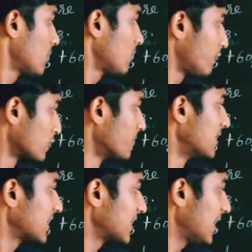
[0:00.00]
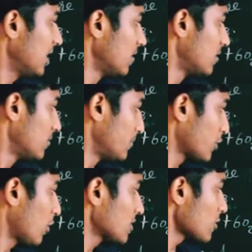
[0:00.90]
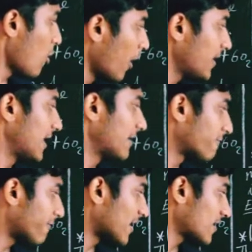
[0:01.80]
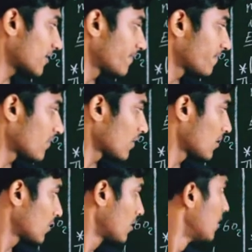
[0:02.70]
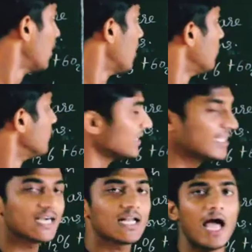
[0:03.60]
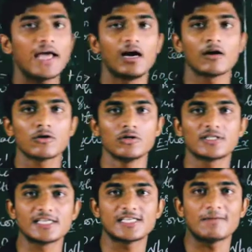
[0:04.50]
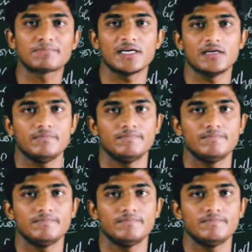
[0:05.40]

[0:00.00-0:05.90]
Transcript: food material because oil and fat. With that, I conclude this chapter.